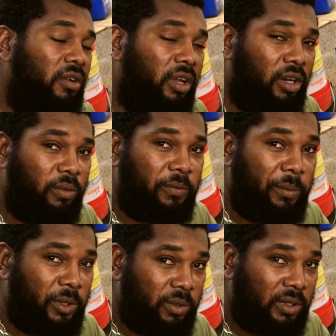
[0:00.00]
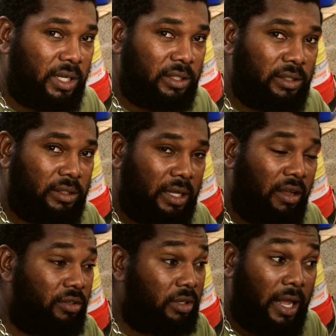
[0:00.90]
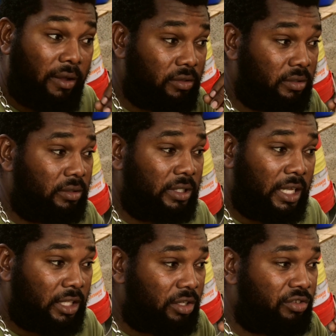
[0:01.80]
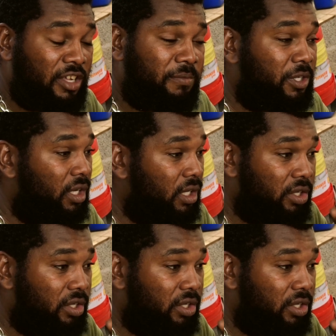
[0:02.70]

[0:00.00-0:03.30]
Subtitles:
long enough for me to do that. I was getting transmission